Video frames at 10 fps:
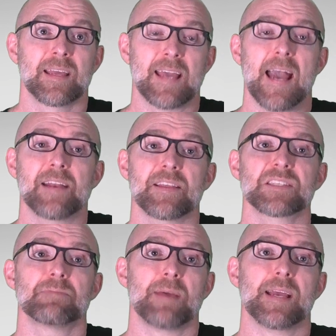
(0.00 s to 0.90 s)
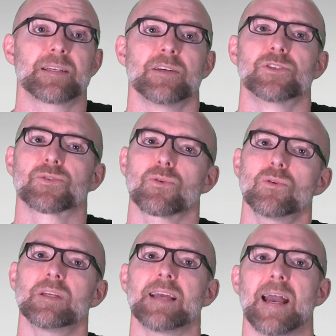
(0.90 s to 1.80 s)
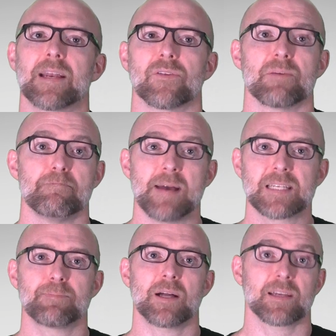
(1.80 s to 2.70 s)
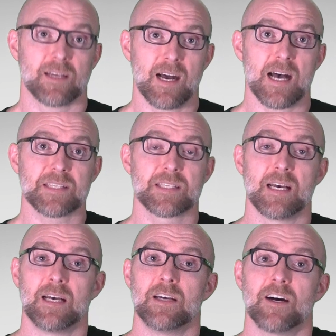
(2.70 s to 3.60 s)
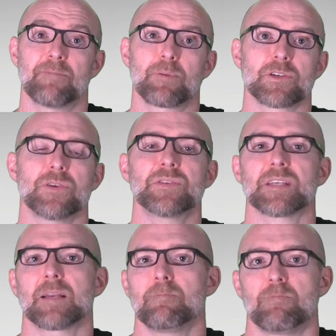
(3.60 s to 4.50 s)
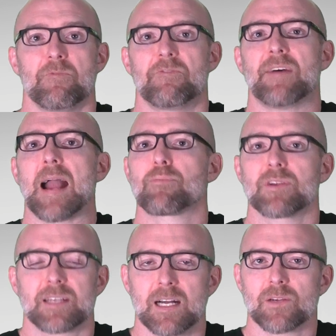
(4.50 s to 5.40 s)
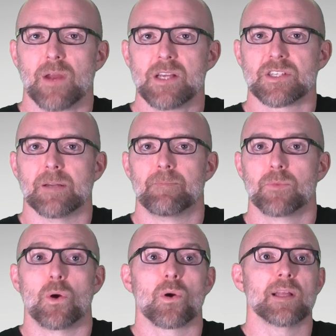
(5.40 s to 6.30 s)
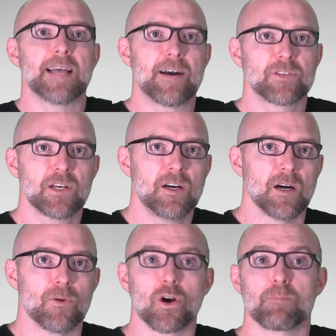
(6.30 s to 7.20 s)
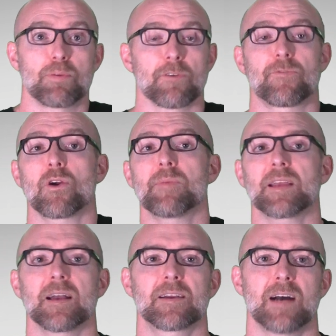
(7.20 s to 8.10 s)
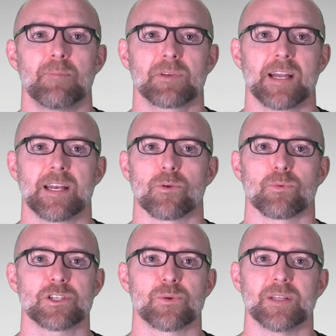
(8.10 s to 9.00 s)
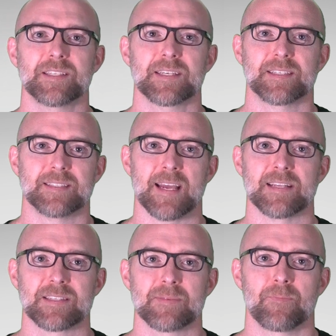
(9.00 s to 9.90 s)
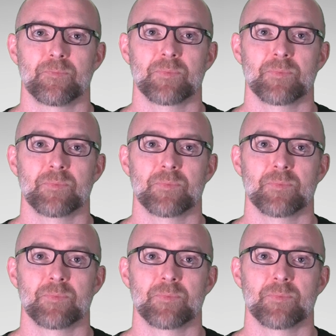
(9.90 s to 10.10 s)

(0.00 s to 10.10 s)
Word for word: Can this mate truly handle the metabolic cost of producing vibrant coloration, or a loud call, or performing a complicated ritualistic dance?